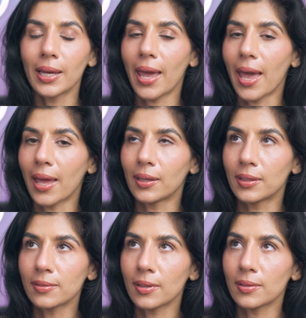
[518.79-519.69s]
And
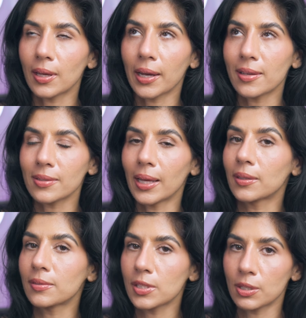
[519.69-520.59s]
this is, I guess, like
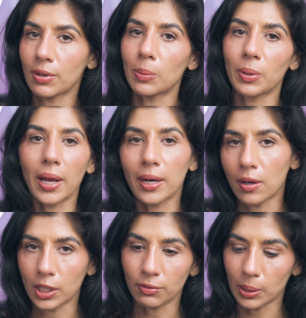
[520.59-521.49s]
this is developer and
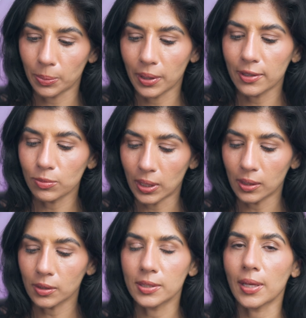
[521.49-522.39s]
non-developer as well,
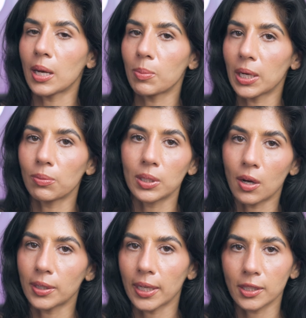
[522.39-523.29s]
because anybody with
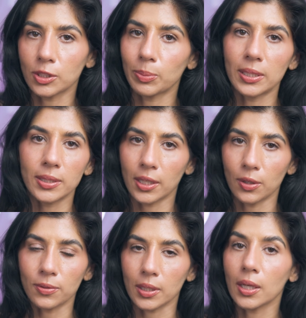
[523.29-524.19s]
non-tech experience can
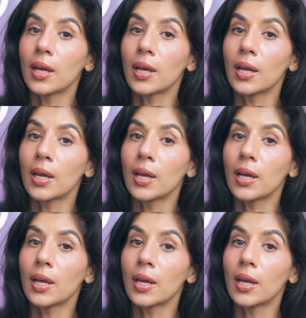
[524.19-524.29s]
use it.